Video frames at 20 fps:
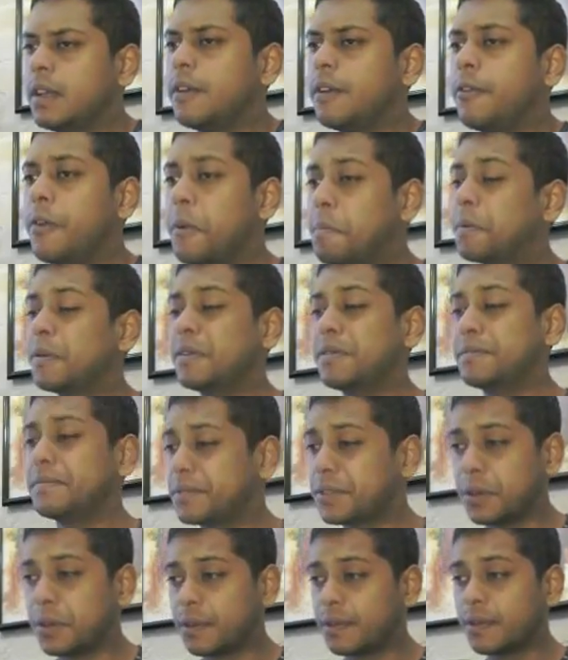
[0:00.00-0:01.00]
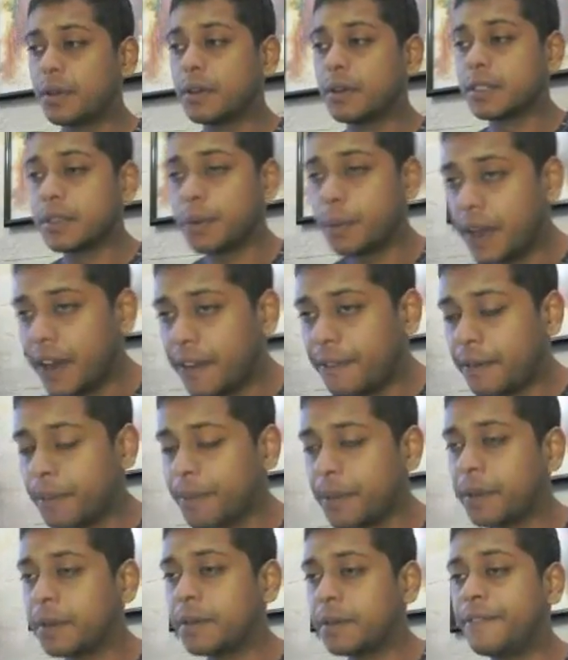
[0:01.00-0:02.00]
Ripple sort of goes away
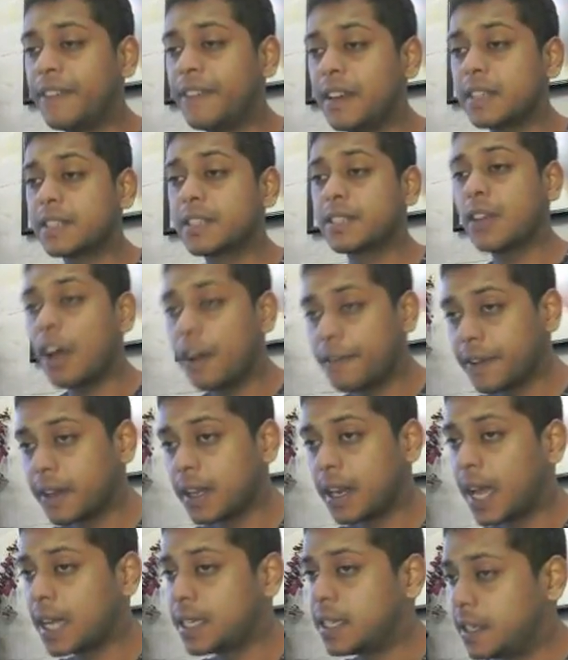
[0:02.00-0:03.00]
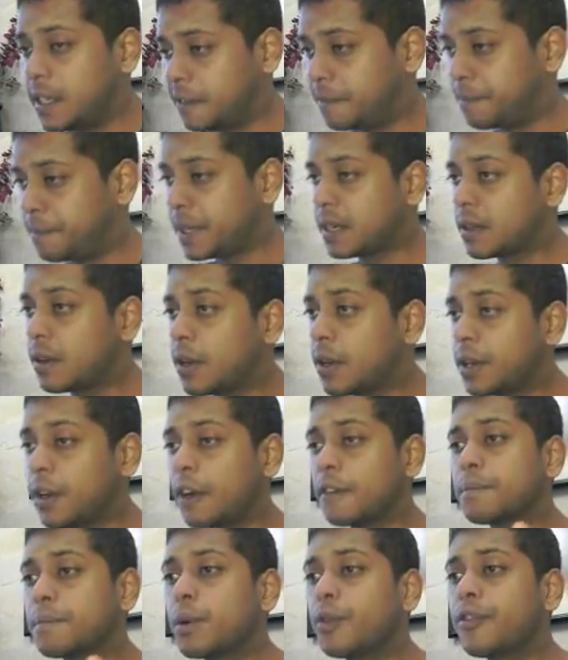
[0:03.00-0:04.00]
from the philosophical idea of Bitcoin
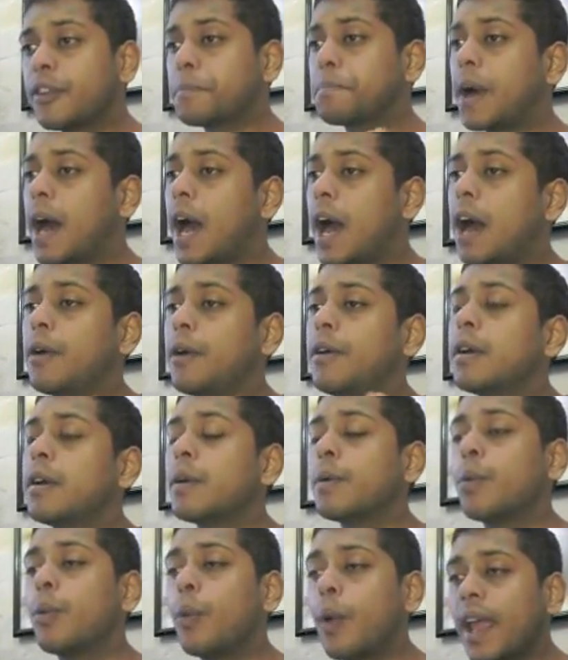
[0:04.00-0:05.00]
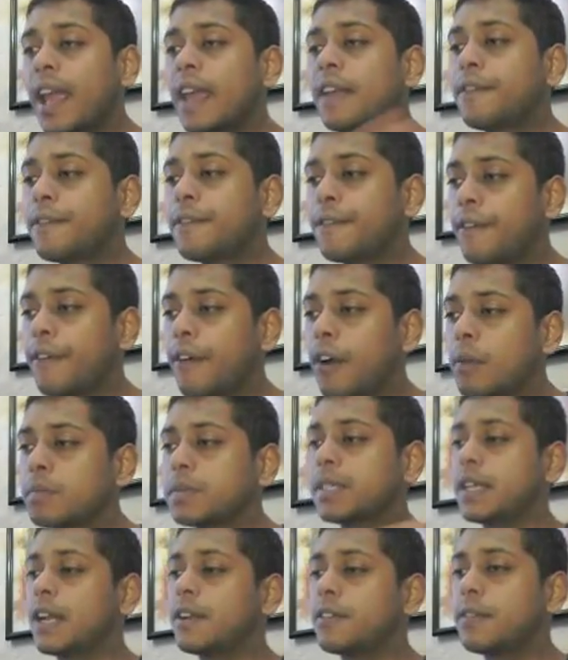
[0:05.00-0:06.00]
of moving power away from
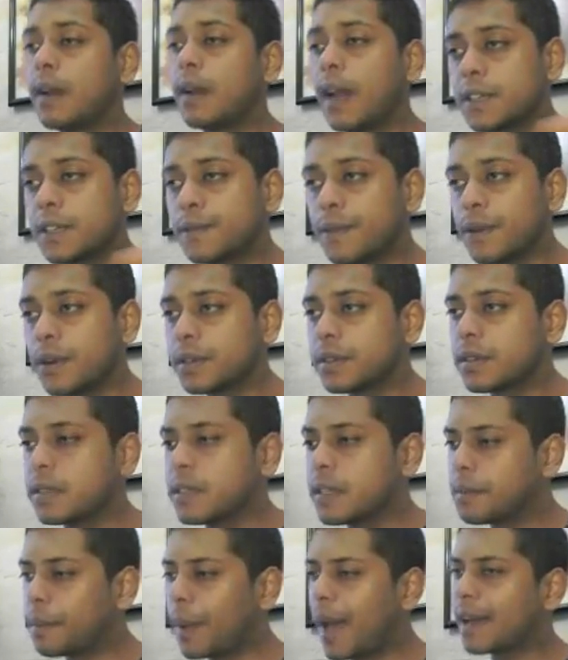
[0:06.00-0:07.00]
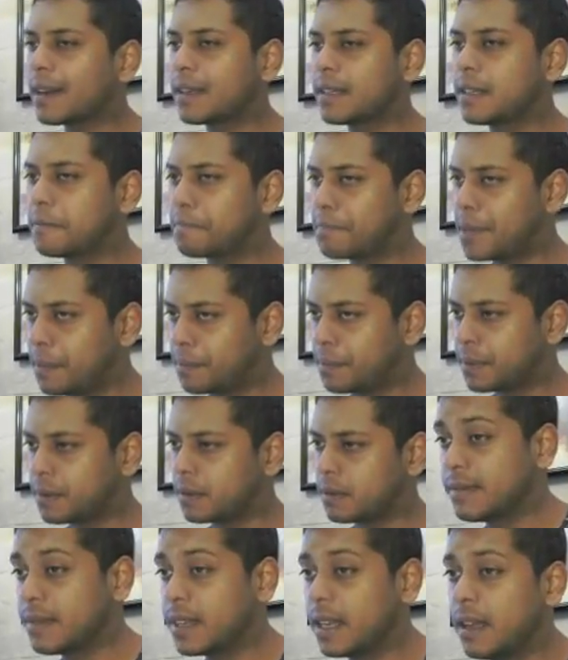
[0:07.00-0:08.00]
centralized forces and back to the
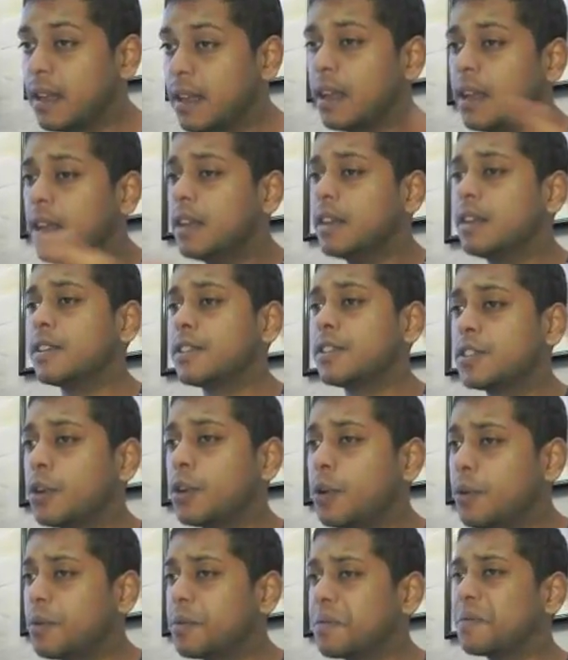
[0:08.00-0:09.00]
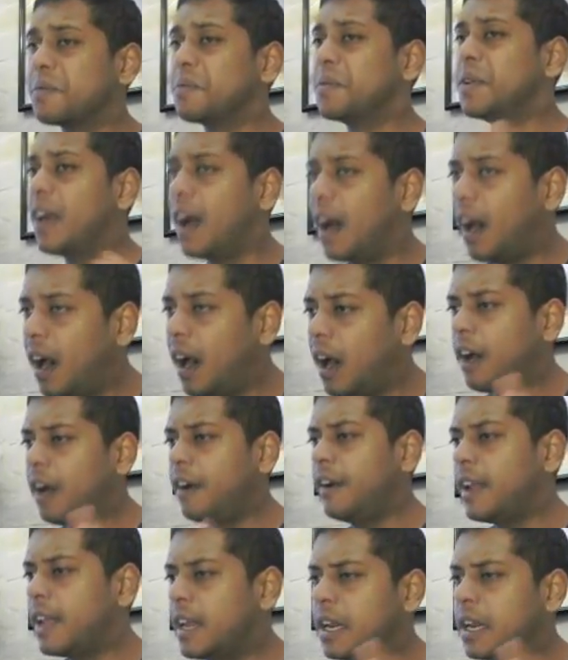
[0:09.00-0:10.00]
people. So we
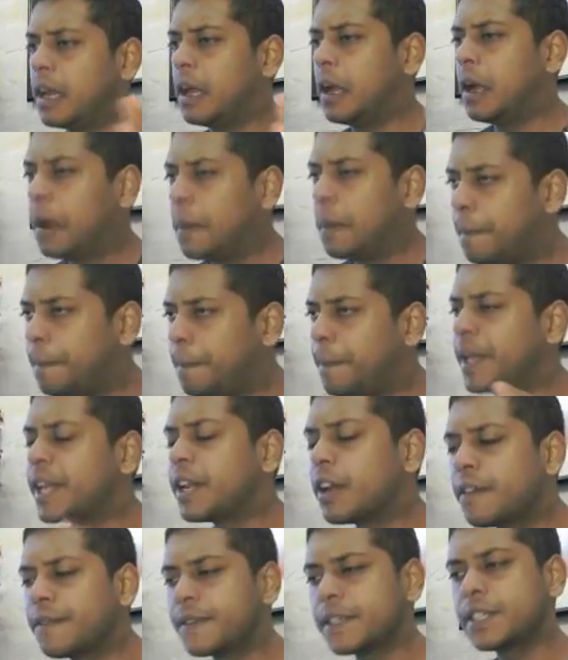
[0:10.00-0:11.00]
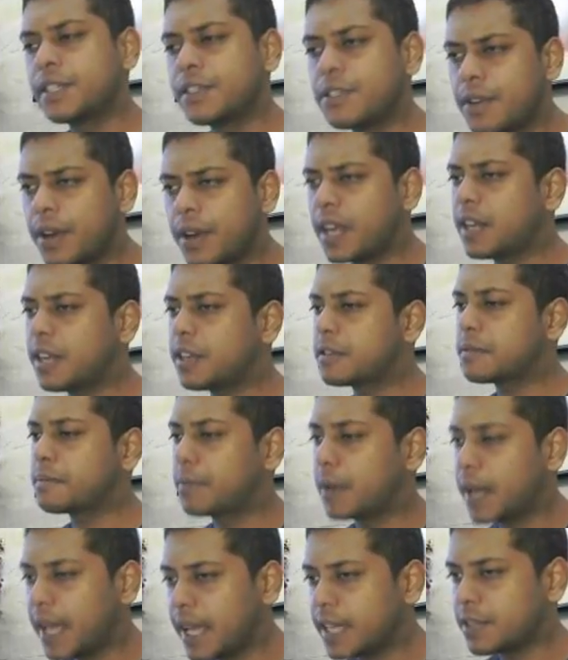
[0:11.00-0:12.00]
are in a bit of a strange
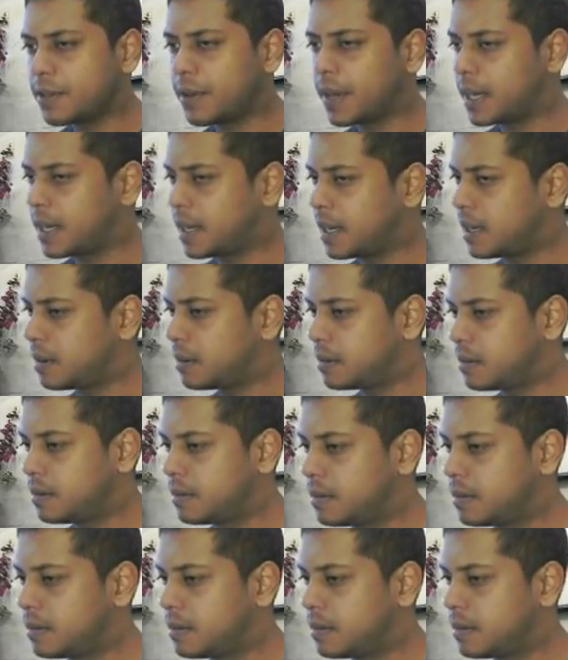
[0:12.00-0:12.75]
place right now.